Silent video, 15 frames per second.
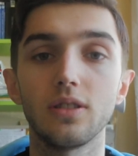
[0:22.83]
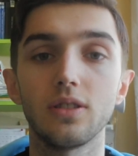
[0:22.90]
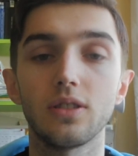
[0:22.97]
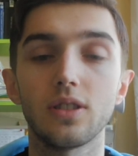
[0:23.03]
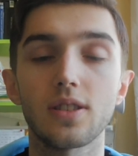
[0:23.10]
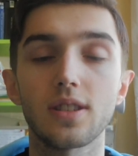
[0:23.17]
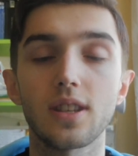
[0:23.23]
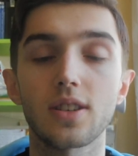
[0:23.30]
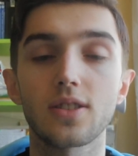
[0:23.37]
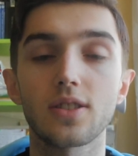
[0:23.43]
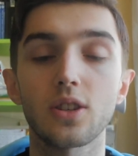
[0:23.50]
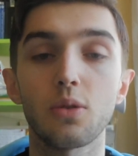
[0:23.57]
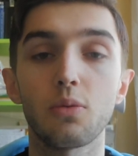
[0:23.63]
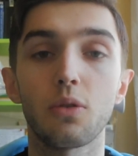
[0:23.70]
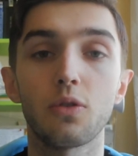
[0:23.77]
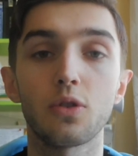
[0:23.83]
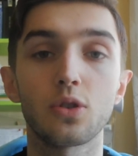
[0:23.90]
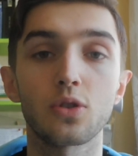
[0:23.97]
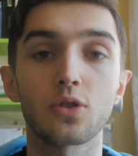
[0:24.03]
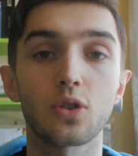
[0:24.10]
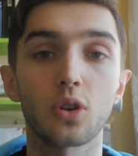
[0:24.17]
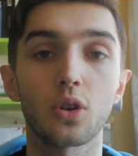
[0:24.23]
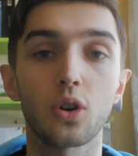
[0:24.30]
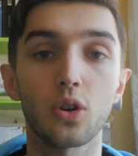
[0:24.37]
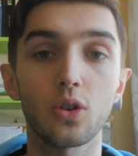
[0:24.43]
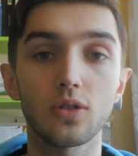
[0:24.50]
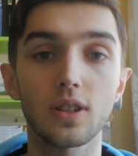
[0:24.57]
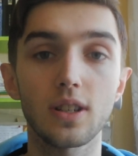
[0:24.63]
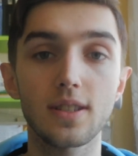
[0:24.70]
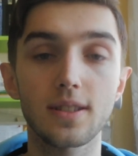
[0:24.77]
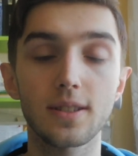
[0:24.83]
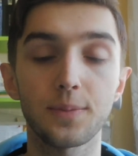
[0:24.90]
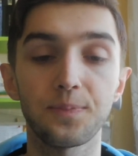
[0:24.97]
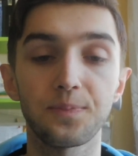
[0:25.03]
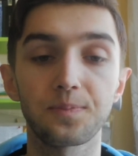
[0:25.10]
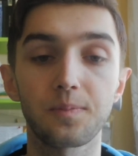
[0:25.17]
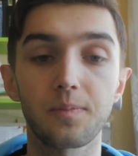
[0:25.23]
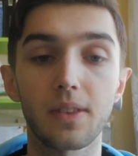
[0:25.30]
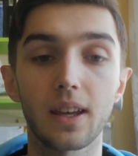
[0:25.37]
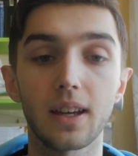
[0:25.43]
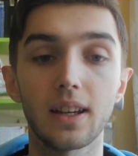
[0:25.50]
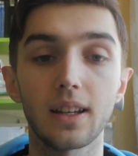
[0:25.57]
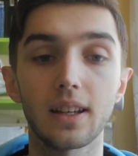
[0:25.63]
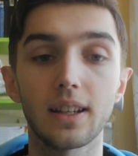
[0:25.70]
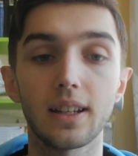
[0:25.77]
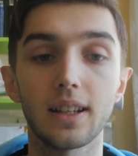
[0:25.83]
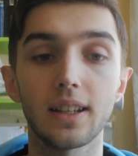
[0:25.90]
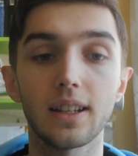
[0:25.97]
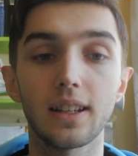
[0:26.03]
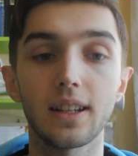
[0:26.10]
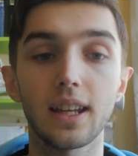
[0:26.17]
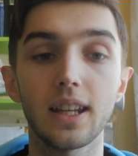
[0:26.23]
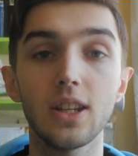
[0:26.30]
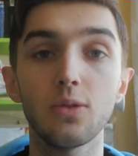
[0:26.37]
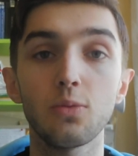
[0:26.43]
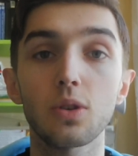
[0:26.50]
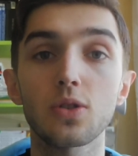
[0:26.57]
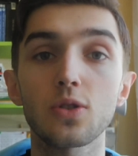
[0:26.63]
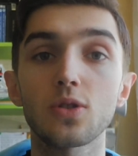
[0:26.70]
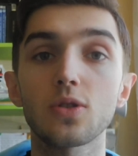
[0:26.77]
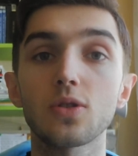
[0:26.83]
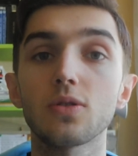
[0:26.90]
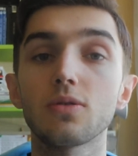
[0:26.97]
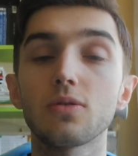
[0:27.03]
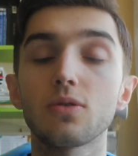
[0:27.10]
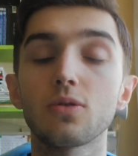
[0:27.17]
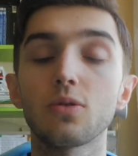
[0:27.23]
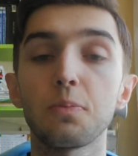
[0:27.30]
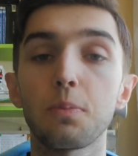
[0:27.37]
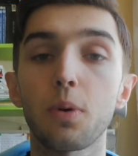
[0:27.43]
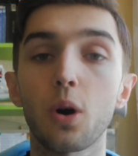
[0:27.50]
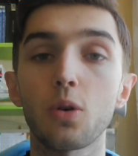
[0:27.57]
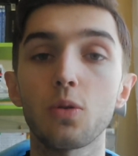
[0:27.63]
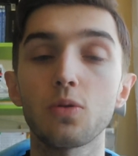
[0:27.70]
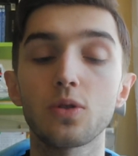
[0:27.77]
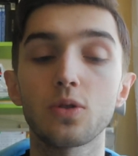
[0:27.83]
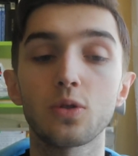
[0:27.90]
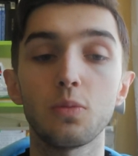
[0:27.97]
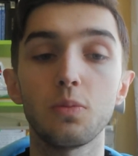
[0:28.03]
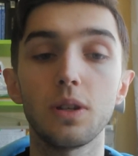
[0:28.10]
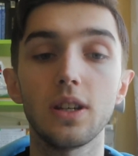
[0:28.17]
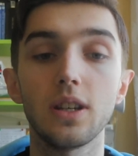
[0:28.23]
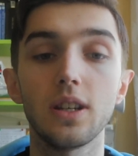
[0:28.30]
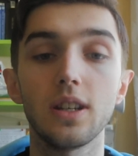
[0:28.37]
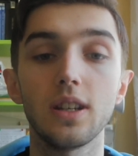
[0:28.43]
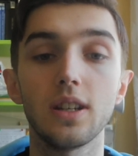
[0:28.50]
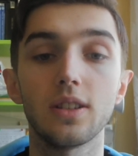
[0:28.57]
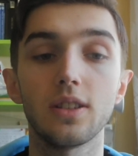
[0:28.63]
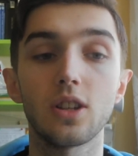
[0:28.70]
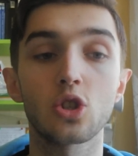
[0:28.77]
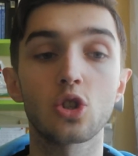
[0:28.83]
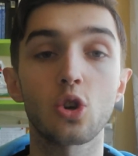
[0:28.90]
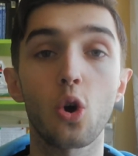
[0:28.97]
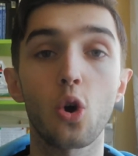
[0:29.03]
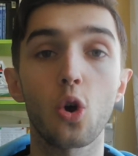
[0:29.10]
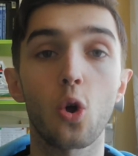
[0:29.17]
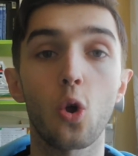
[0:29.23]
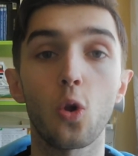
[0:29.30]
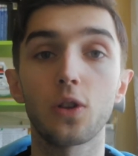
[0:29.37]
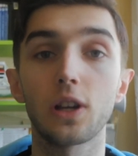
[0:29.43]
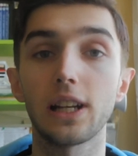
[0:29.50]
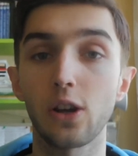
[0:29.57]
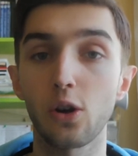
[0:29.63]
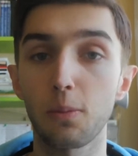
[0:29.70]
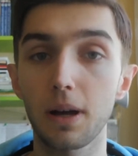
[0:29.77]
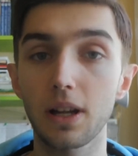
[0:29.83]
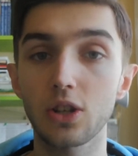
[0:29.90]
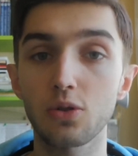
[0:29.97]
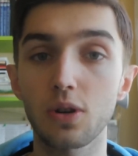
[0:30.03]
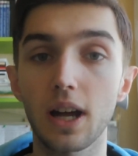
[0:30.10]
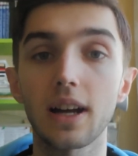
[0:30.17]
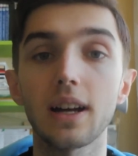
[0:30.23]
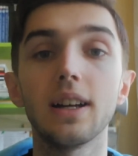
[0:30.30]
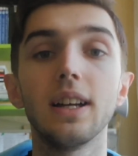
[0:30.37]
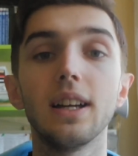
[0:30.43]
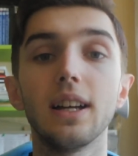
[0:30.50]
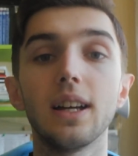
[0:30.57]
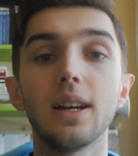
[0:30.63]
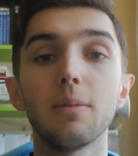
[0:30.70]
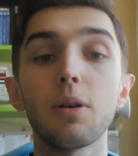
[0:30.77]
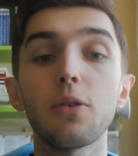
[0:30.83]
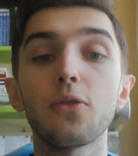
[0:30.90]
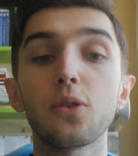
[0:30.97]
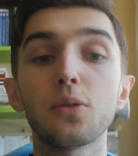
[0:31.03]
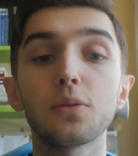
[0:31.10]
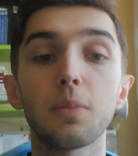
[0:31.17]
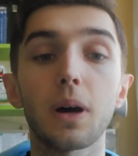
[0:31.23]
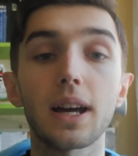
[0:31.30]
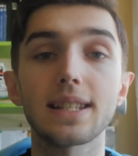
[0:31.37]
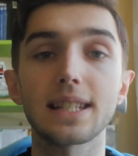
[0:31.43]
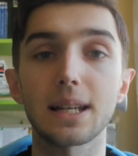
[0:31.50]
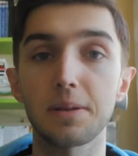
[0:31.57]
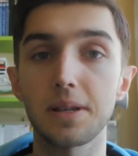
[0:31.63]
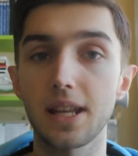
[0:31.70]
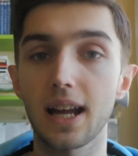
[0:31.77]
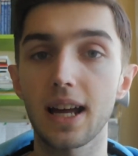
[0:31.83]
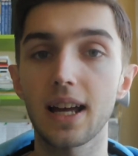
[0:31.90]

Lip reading: this year's Eurovision Song Contest. And it was supposed to be the song called Cleopatra, performed by Samira